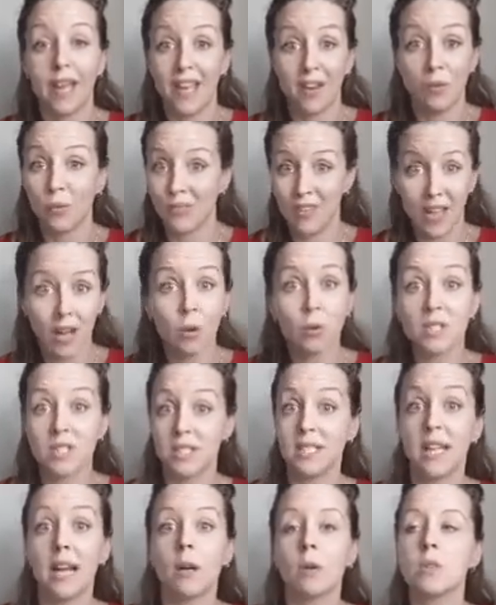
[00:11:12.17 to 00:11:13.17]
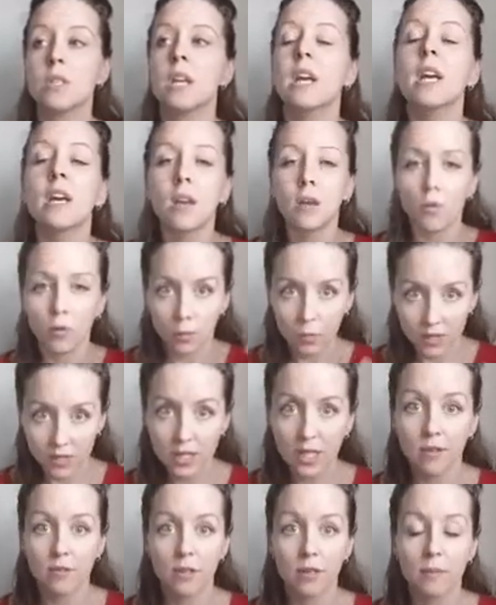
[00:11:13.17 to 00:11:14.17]
and without doubt was
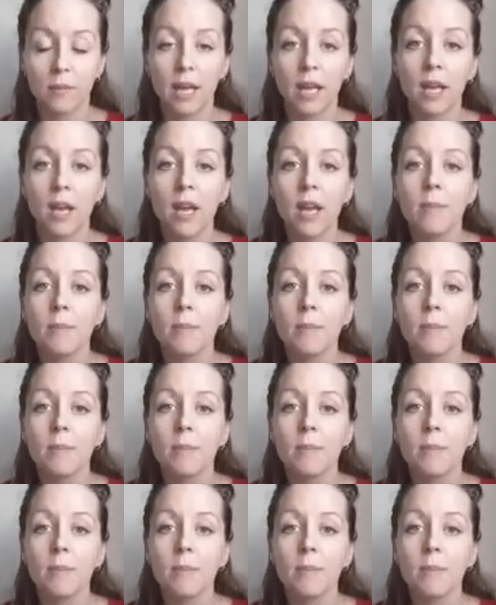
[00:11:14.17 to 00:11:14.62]
given me,